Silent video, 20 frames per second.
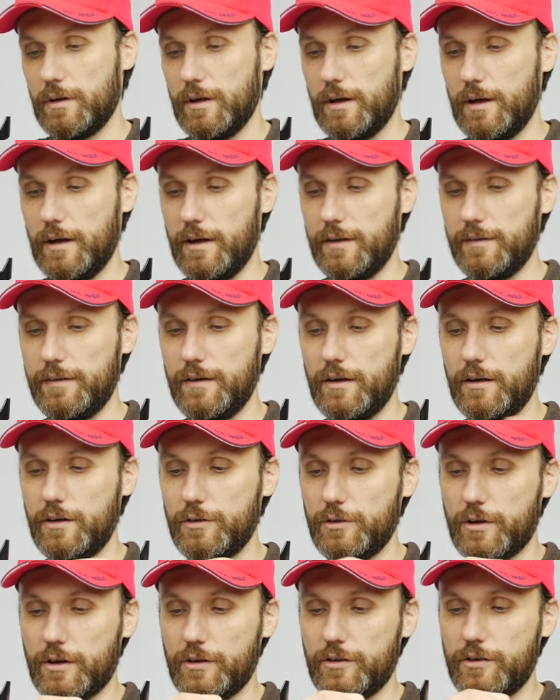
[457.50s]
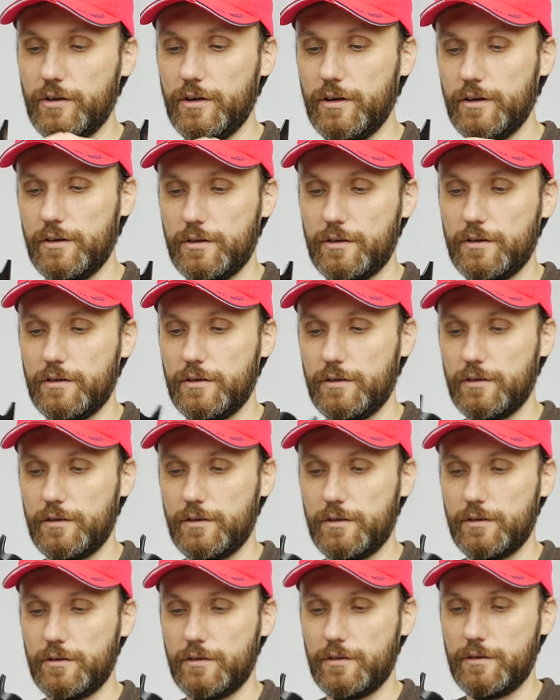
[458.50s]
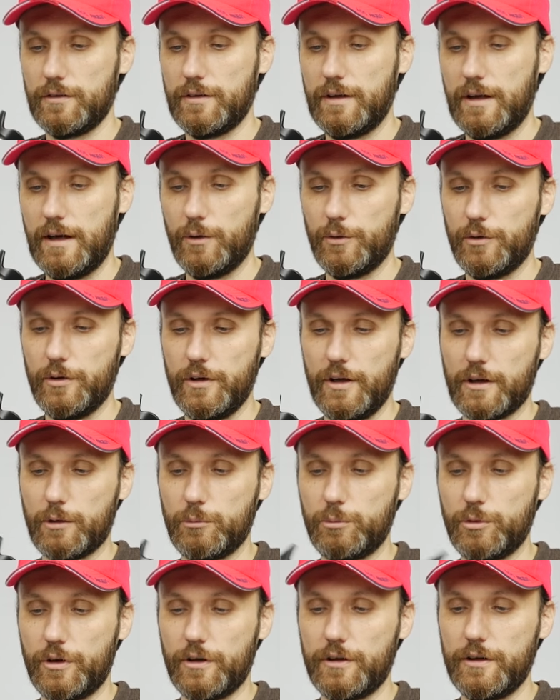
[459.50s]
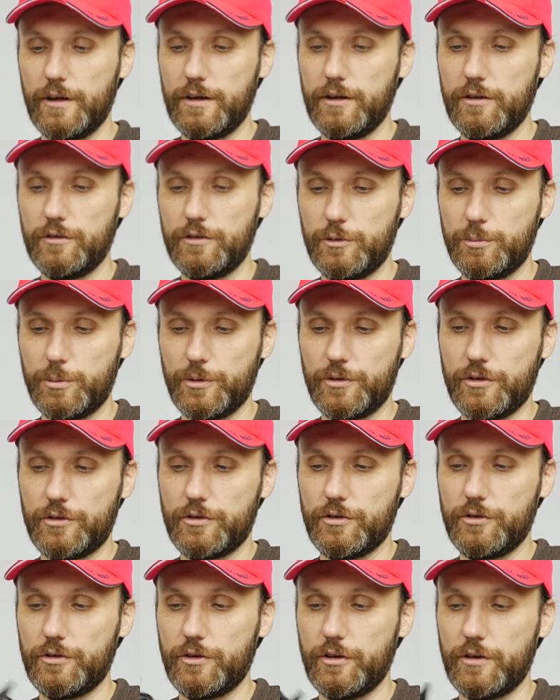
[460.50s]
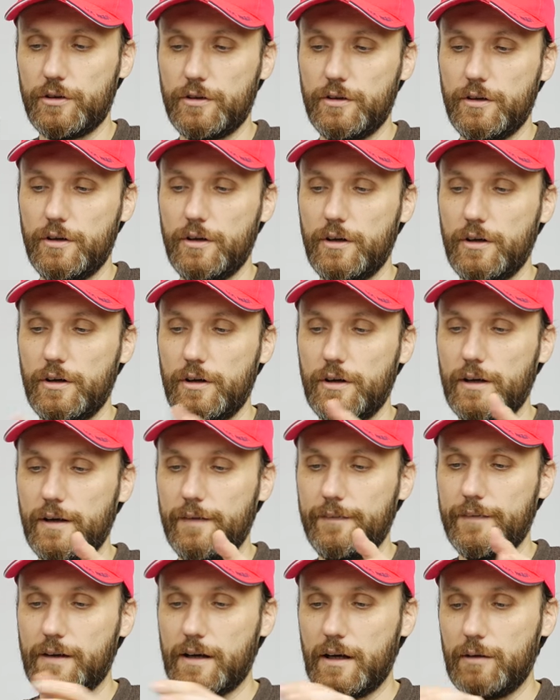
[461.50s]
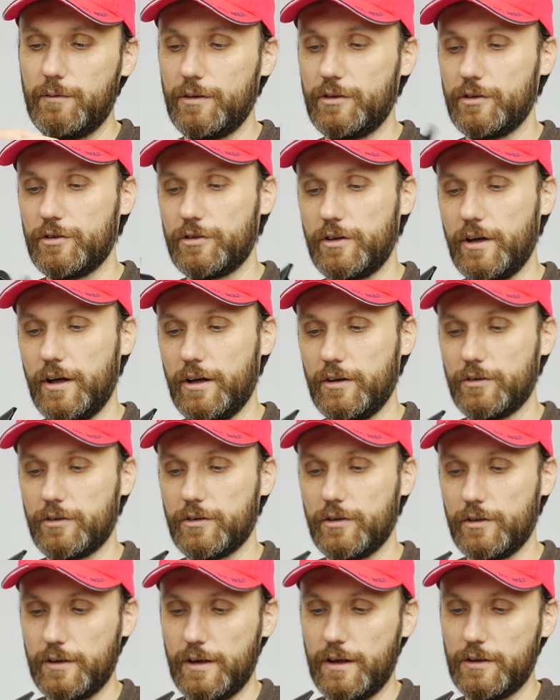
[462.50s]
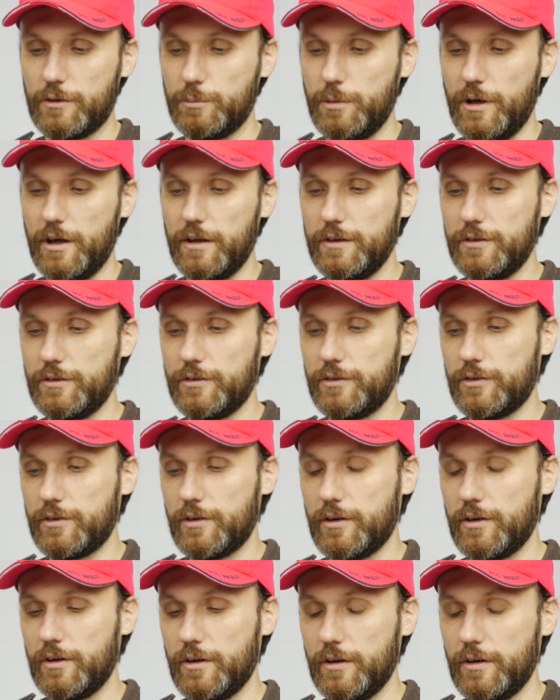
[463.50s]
And there, as you can see, now see, I can put it in any of these positions here, and the camera just stays. So that's balanced.